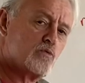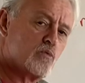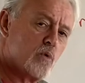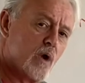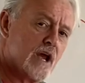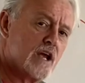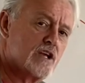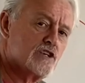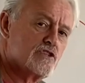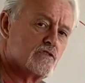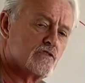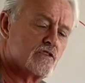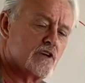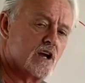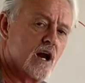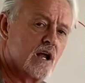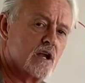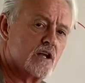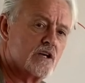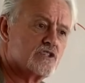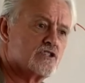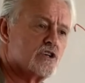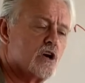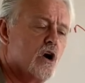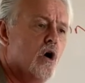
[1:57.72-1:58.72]
range of
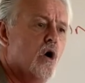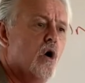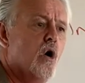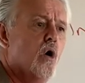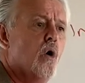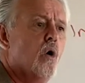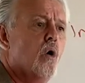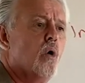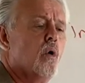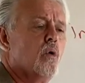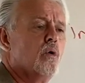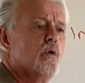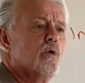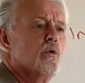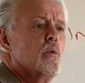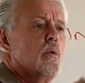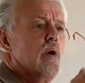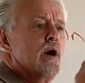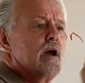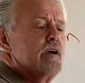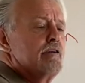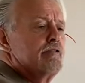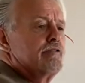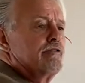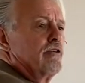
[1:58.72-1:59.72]
colors, all the
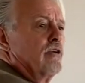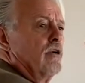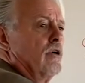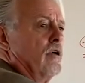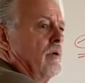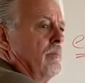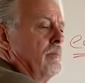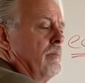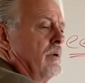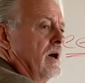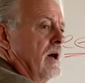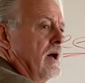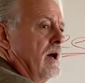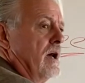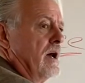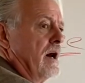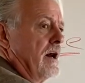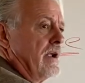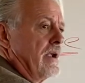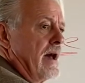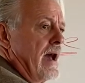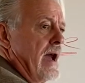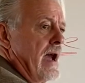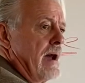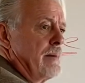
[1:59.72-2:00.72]
way from
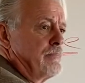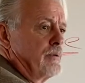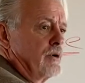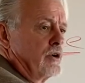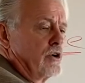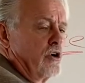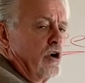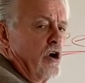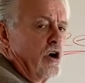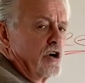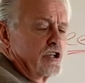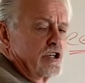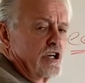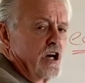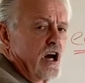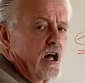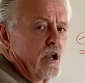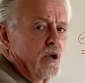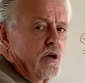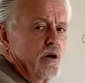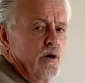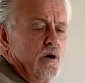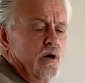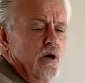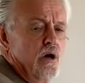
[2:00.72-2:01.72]
an apricot
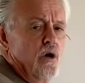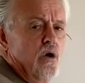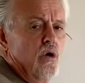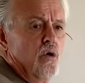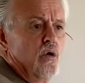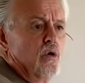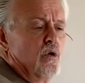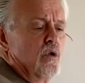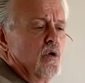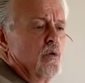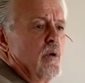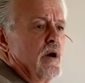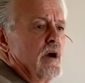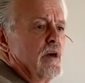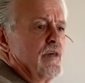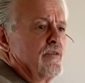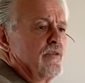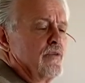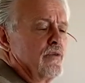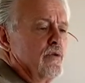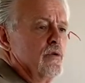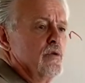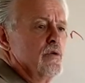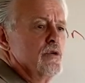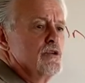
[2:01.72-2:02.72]
color, all the way through